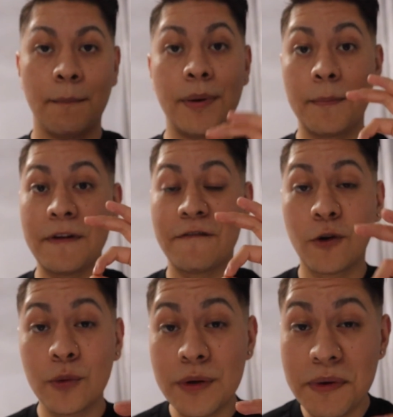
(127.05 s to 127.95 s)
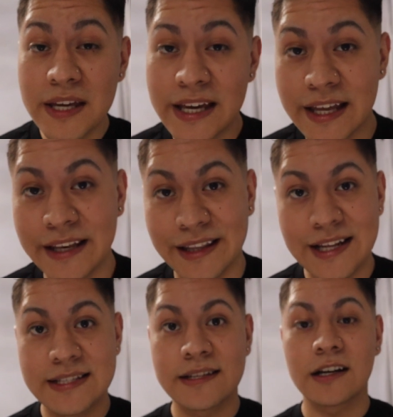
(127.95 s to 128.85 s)
But before we begin,
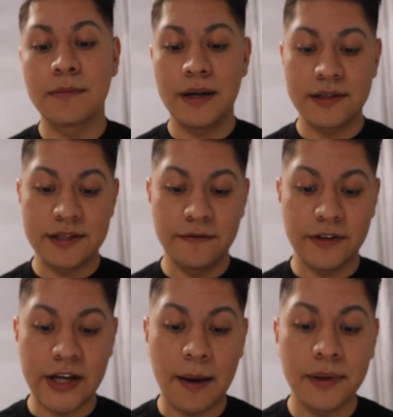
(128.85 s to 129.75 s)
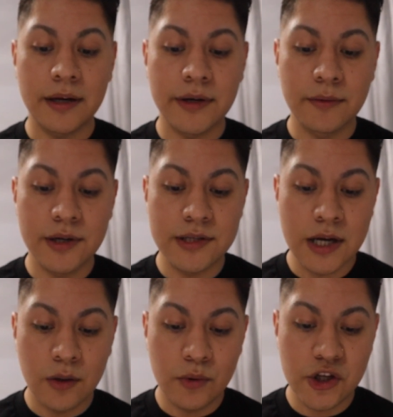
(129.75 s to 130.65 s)
let's talk about some vocabulary words
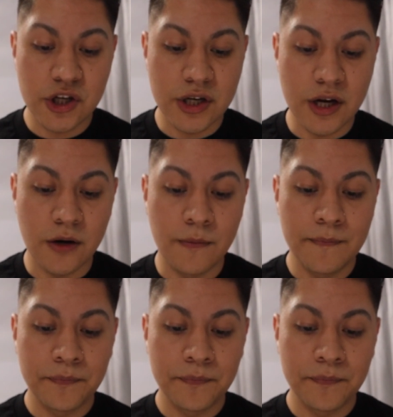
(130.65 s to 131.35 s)
we should know.